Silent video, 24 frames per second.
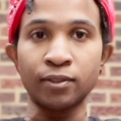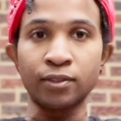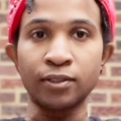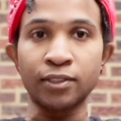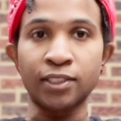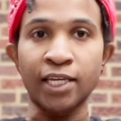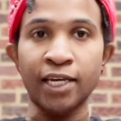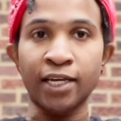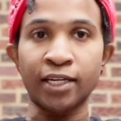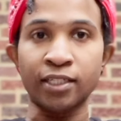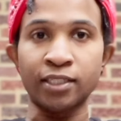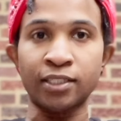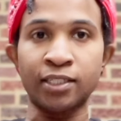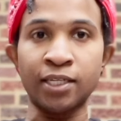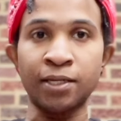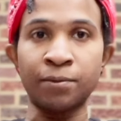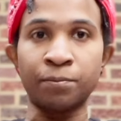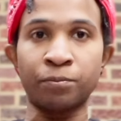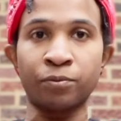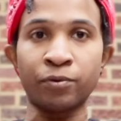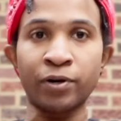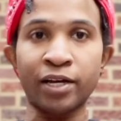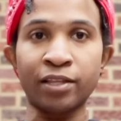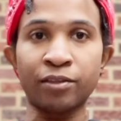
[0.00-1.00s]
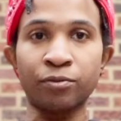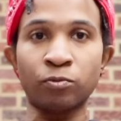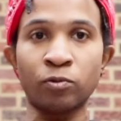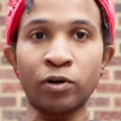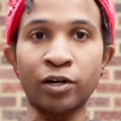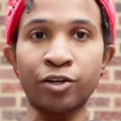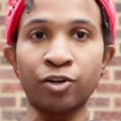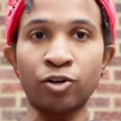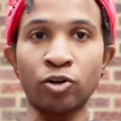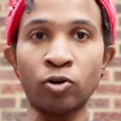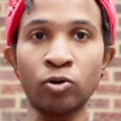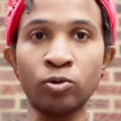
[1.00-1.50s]
Take a deep breath while
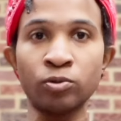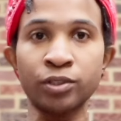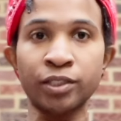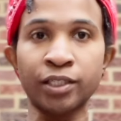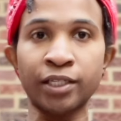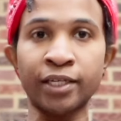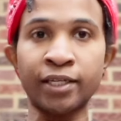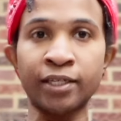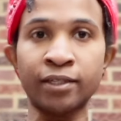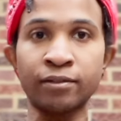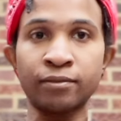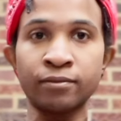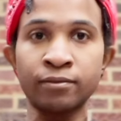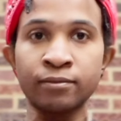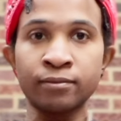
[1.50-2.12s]
you're holding it.